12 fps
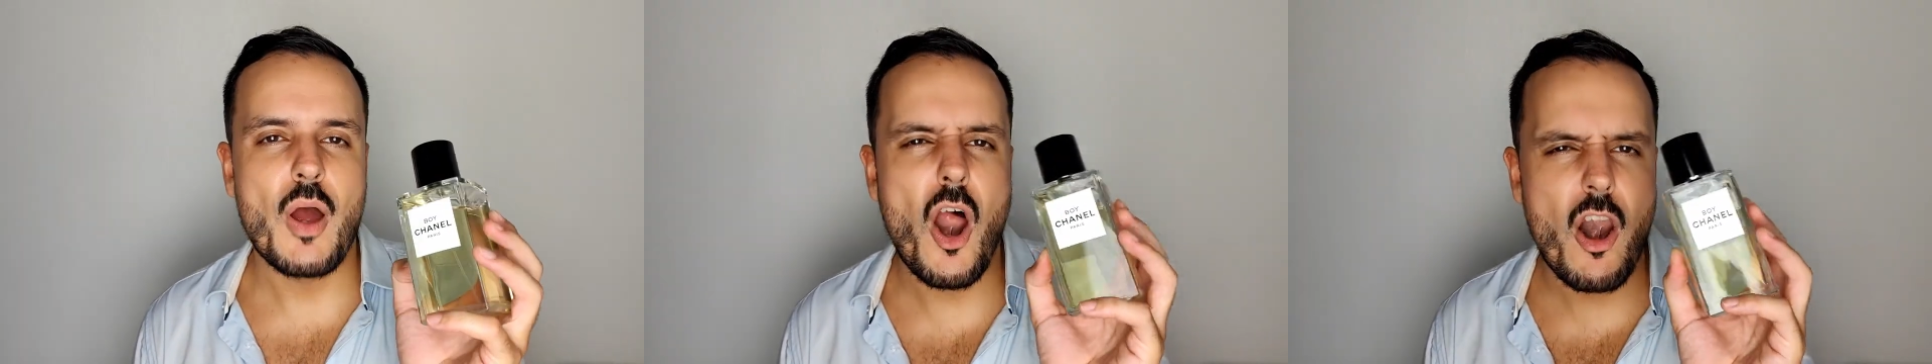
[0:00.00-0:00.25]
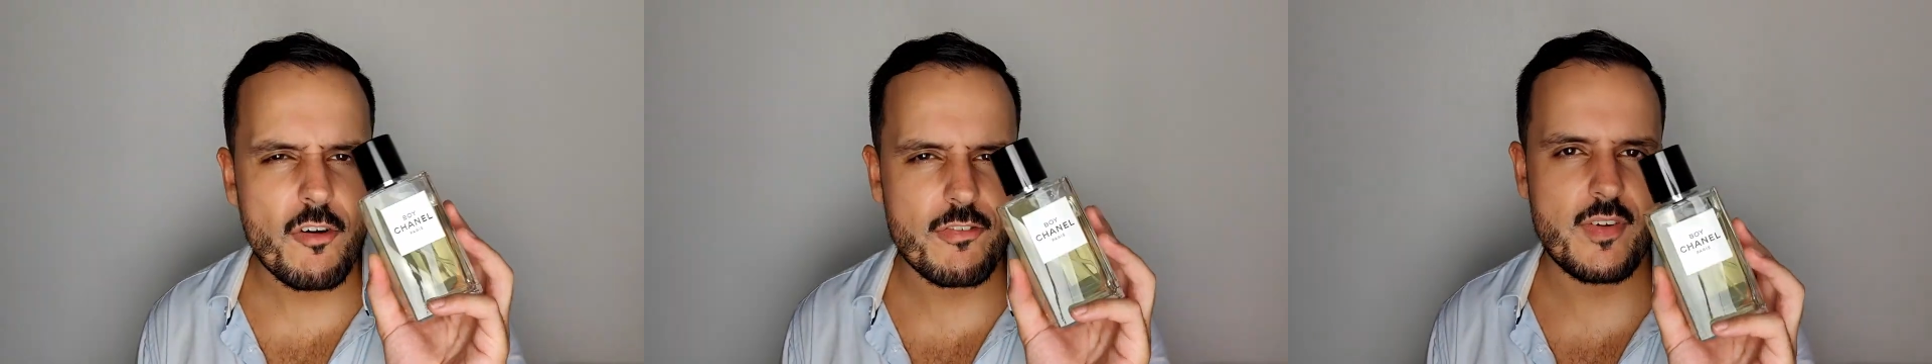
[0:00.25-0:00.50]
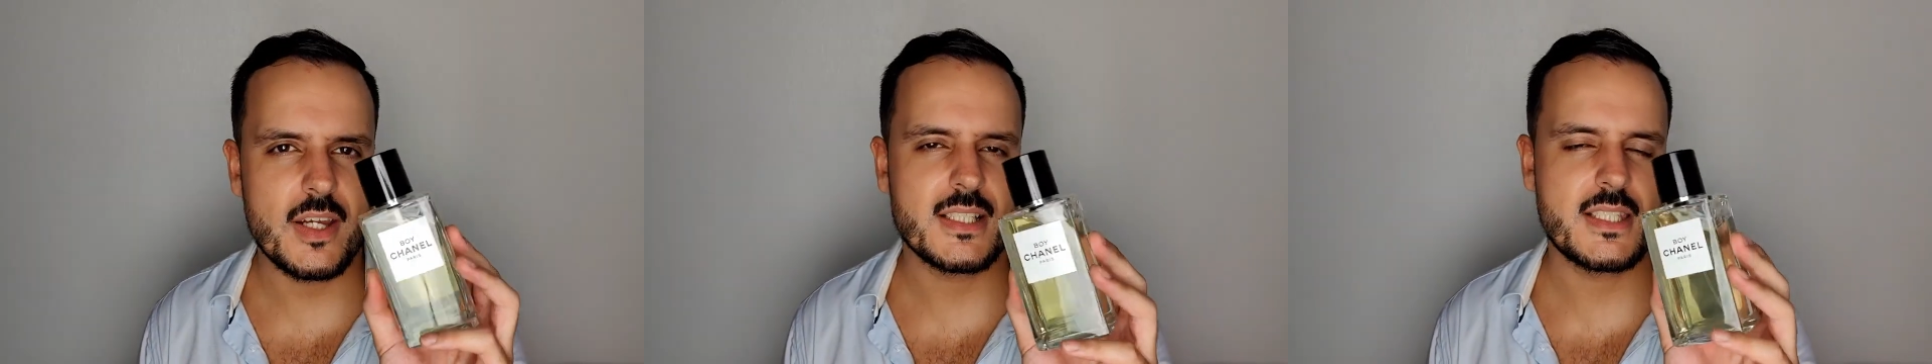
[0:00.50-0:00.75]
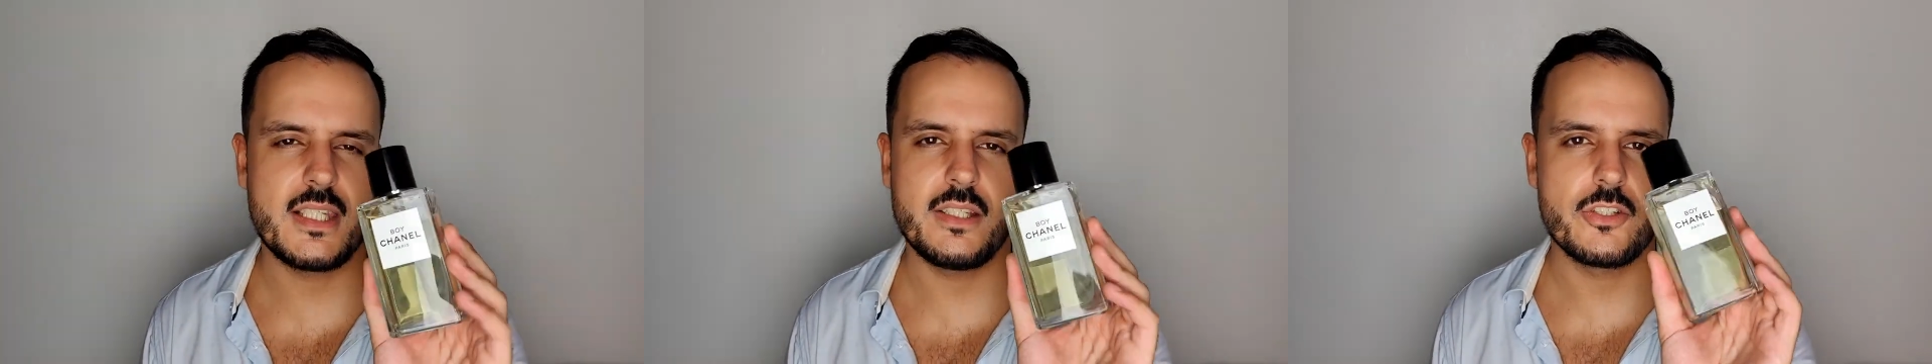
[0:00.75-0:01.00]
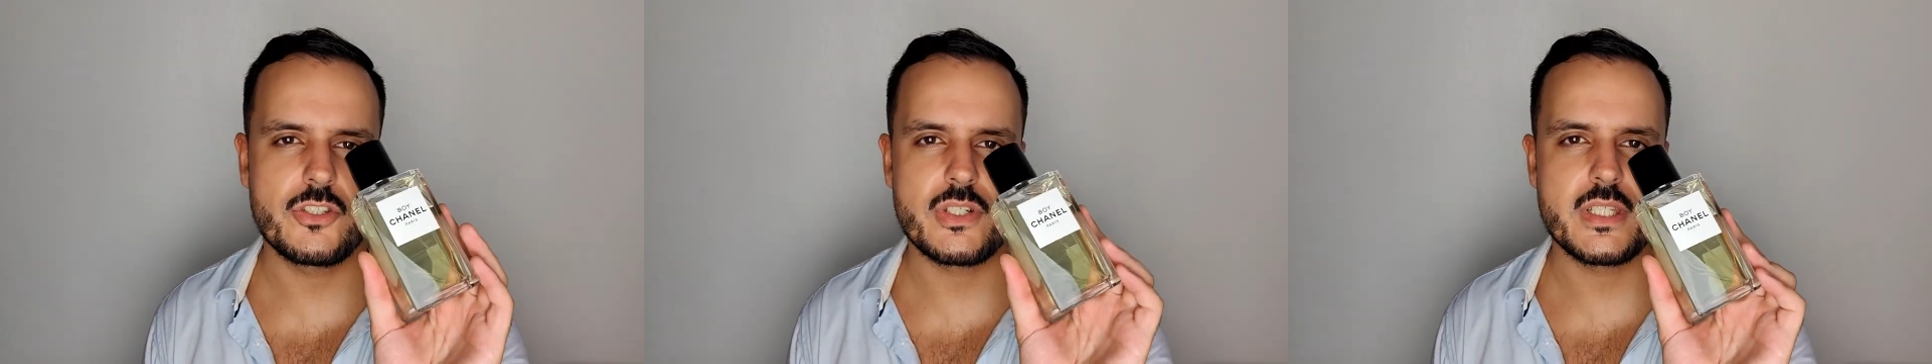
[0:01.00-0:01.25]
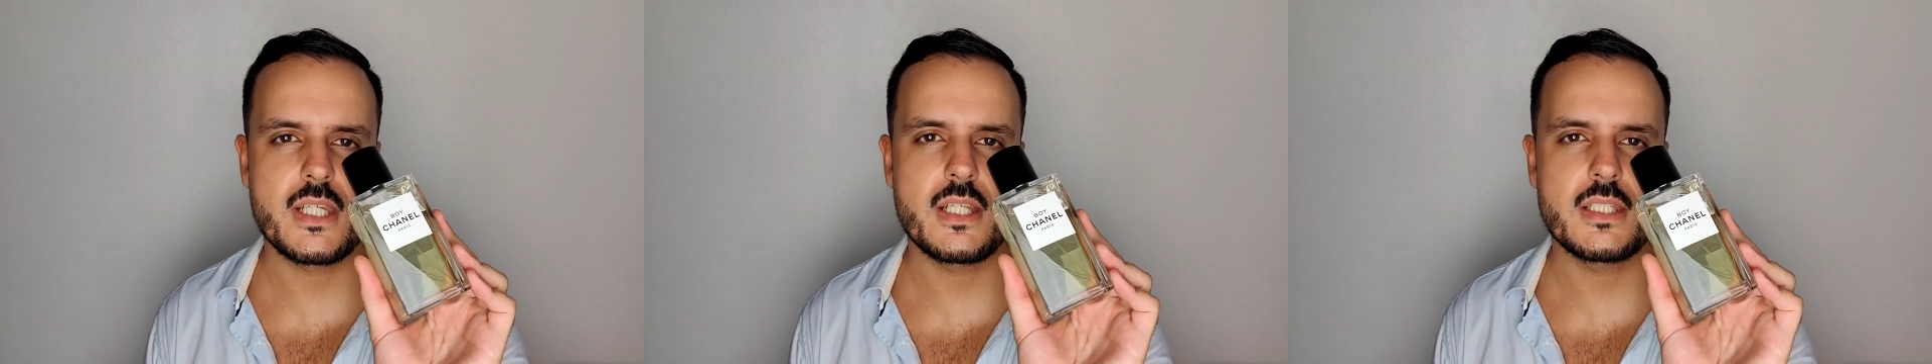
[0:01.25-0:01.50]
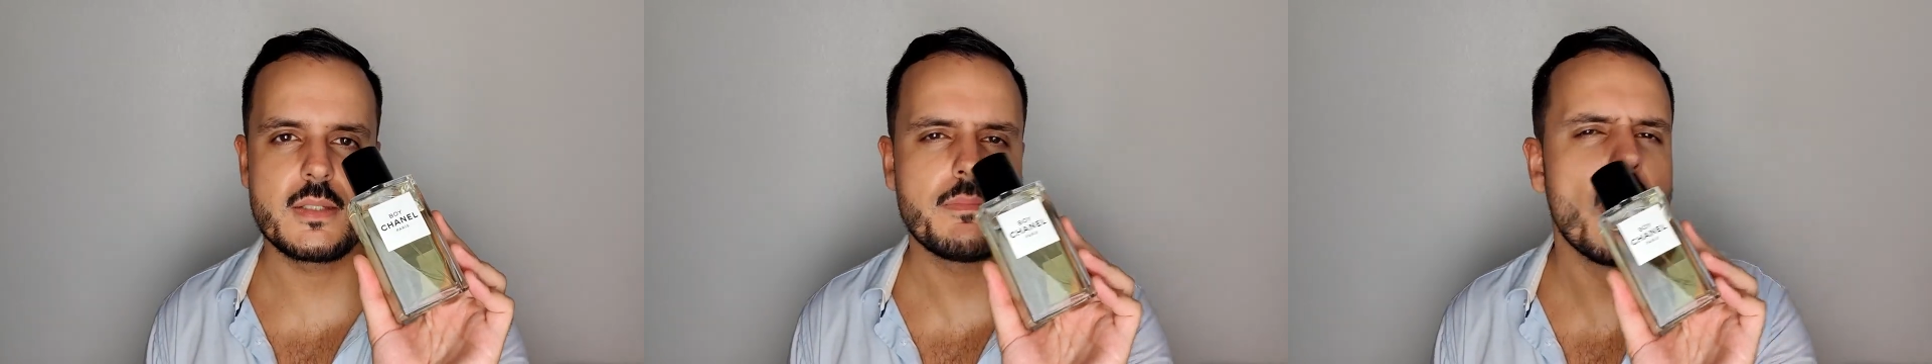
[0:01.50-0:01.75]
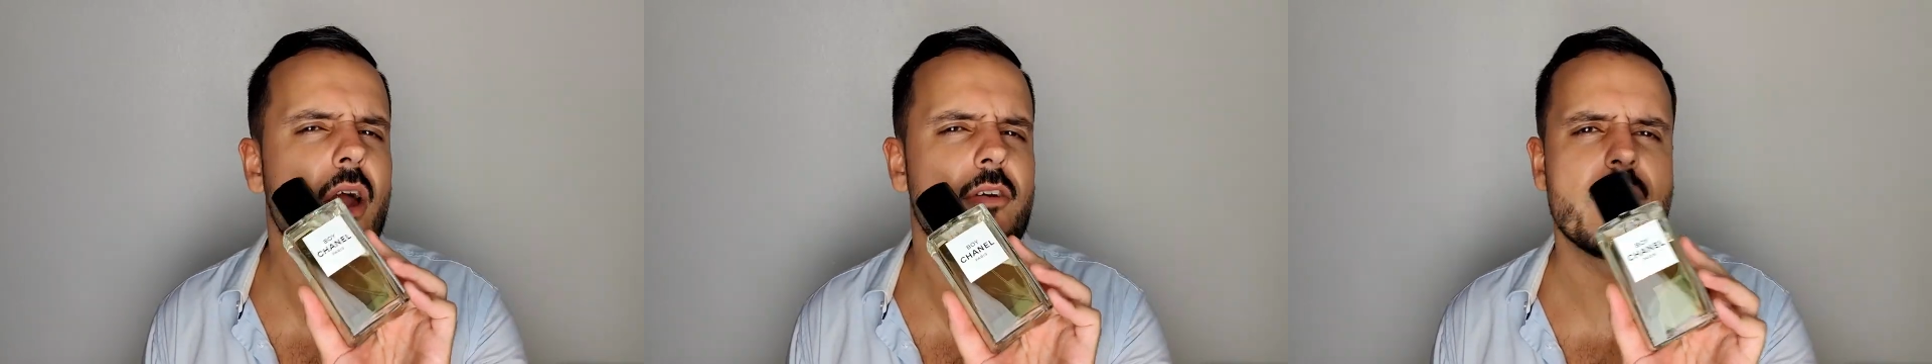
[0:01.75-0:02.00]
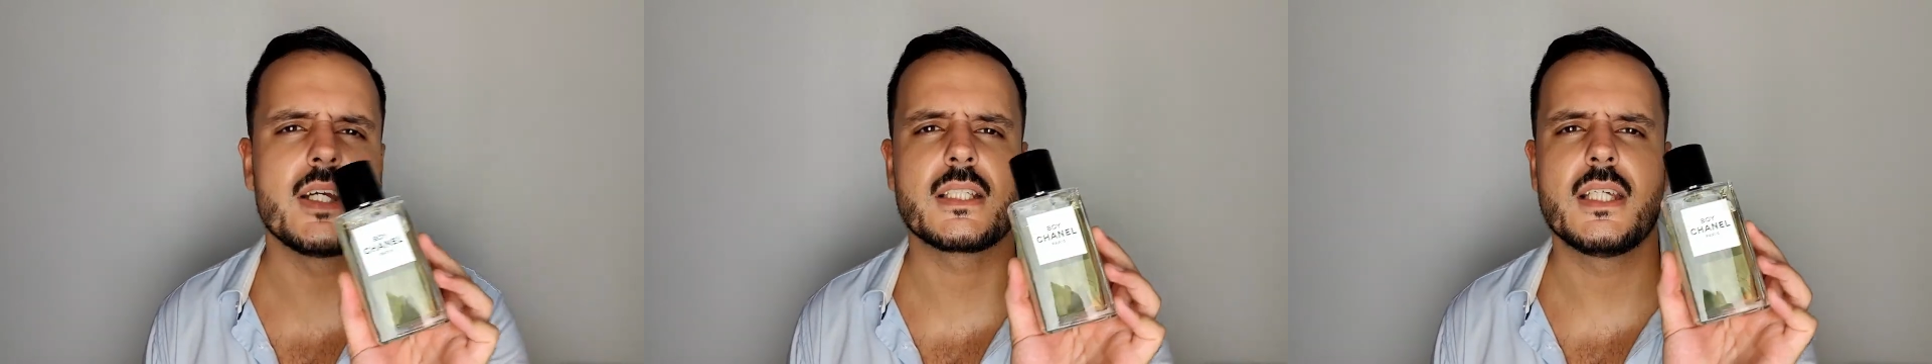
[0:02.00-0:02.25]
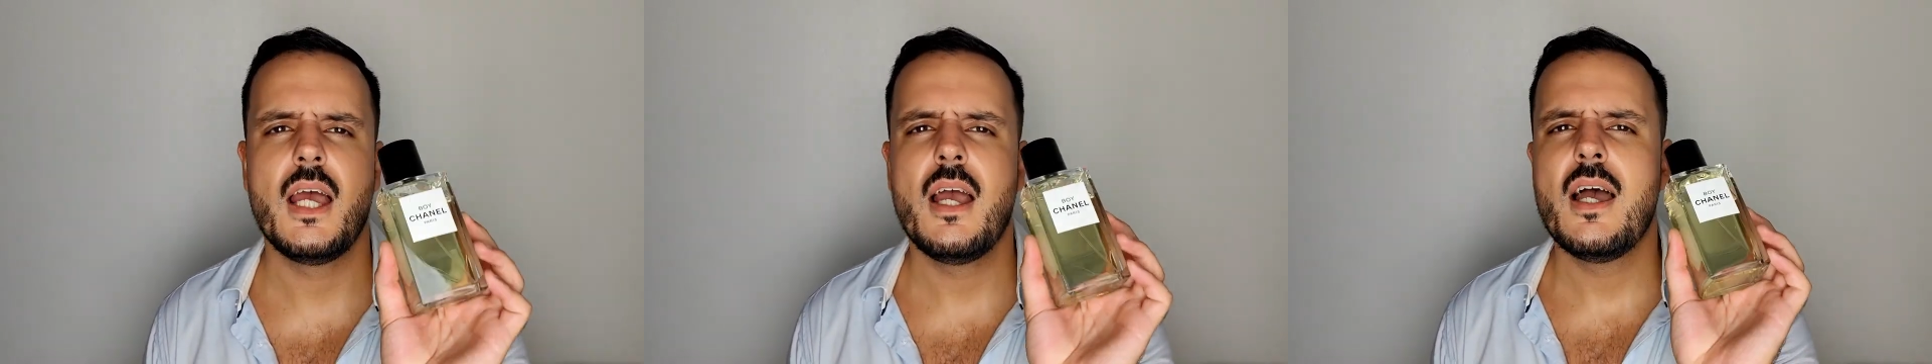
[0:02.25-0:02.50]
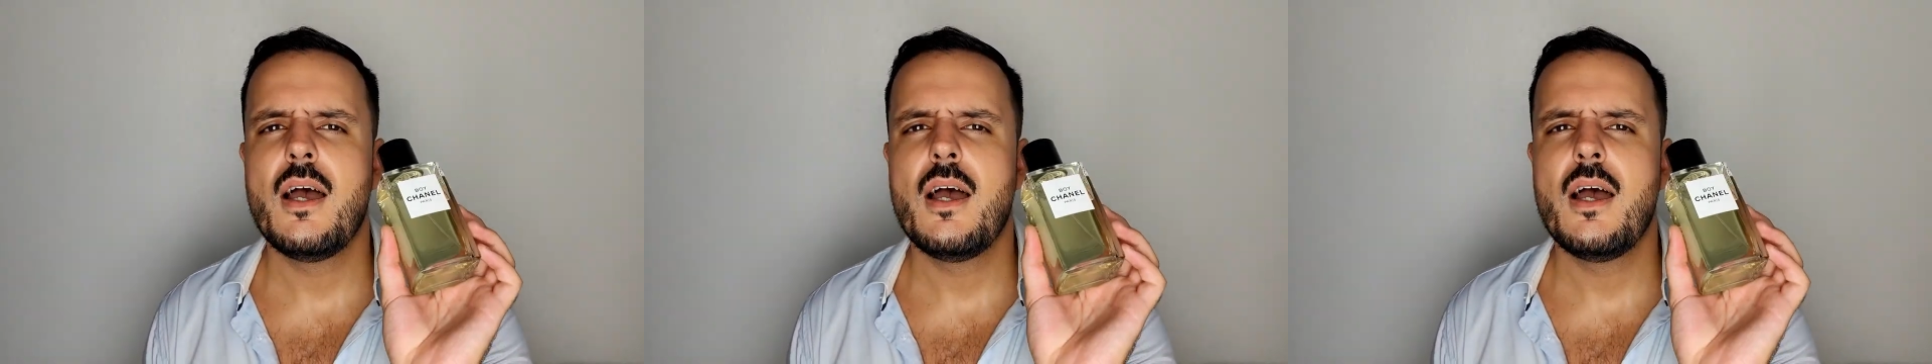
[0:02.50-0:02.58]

perfect signature scent, perfect